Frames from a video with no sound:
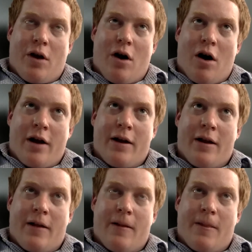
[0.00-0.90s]
on,
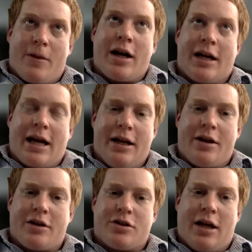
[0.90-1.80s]
they're trying to get
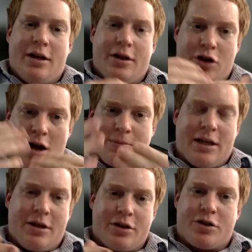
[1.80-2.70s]
jobs in
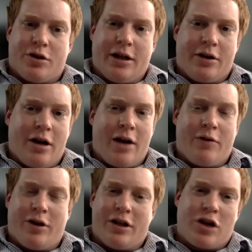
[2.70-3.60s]
industry. They're not
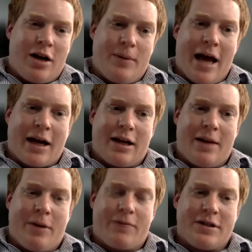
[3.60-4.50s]
really trying to be
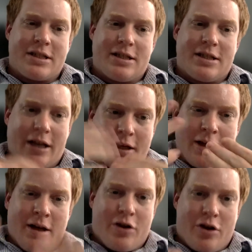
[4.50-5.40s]
academic physicists. Like
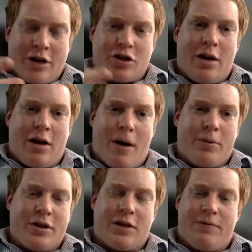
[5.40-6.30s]
they're not trying to
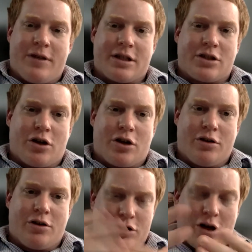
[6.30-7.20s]
publish in physics
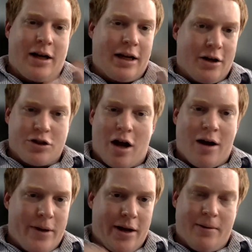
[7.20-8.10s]
journals. They're trying to get a
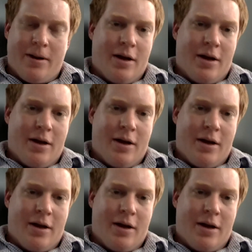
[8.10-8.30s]
job at,